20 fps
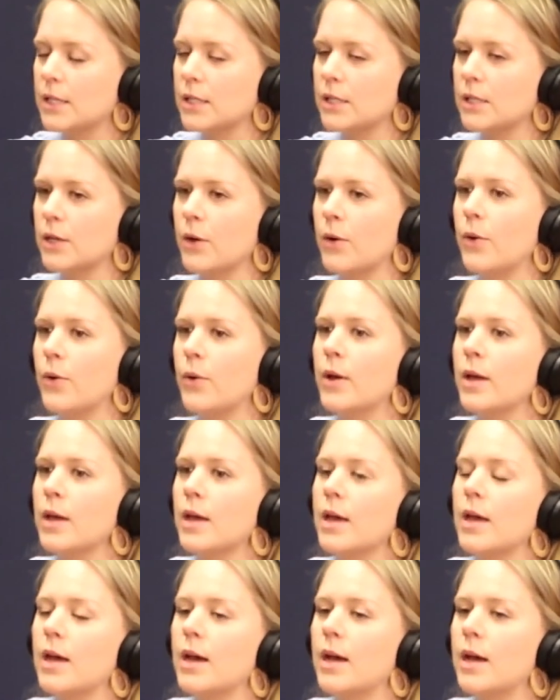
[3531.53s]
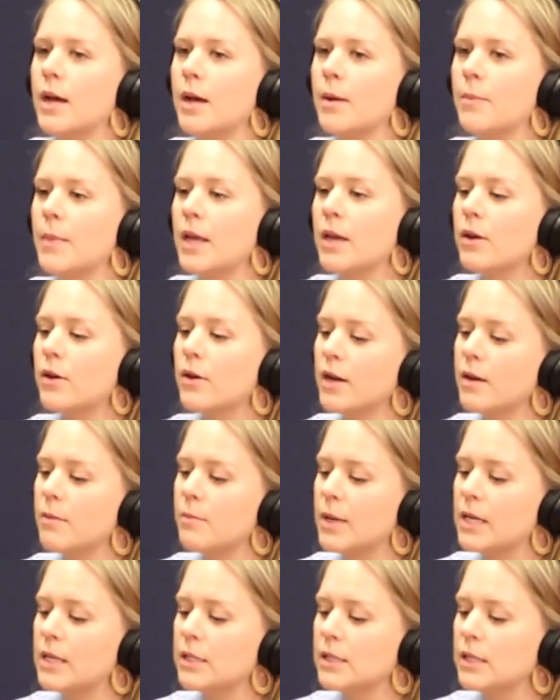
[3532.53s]
Mm-hmm. So
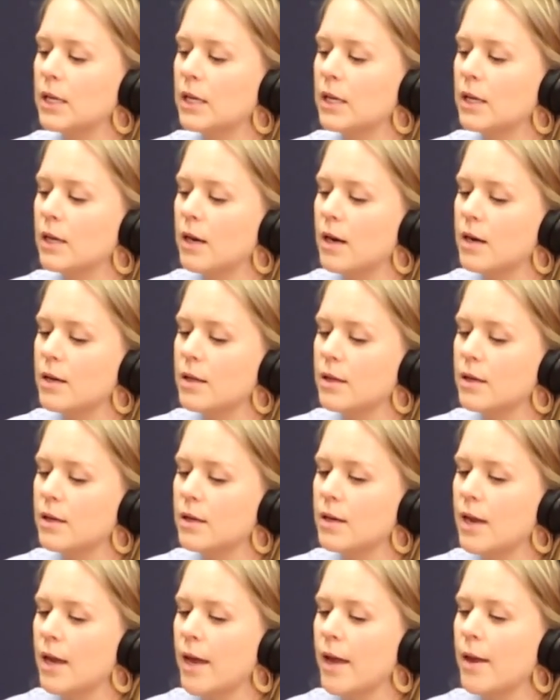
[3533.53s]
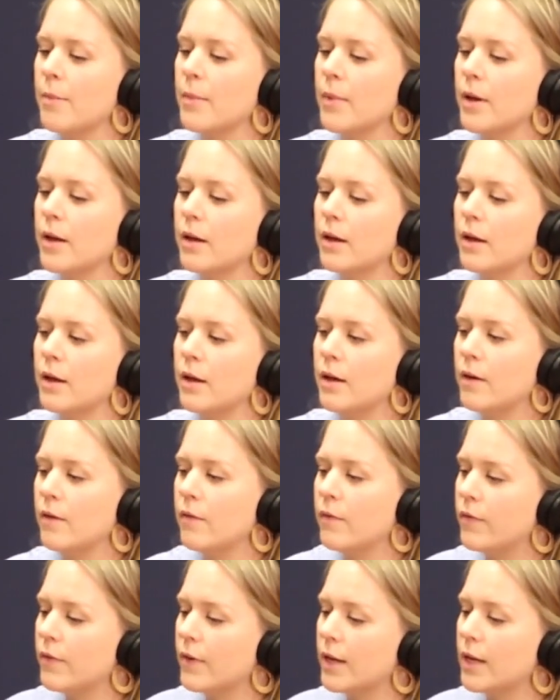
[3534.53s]
integrative medicine got the name
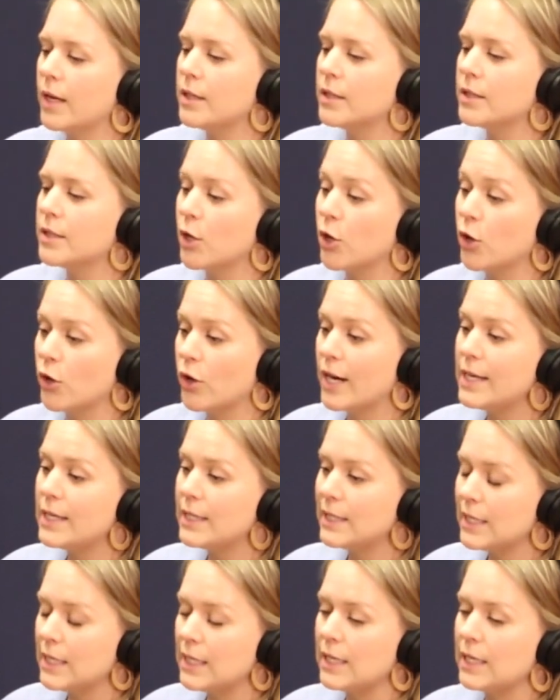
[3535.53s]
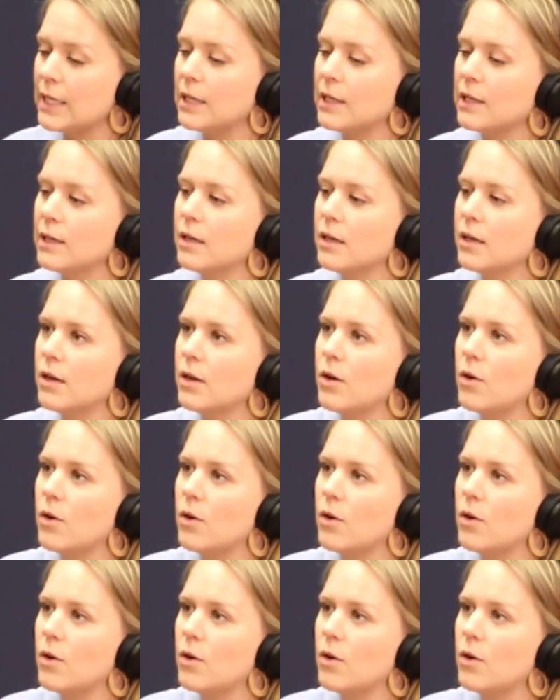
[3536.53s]
of integrating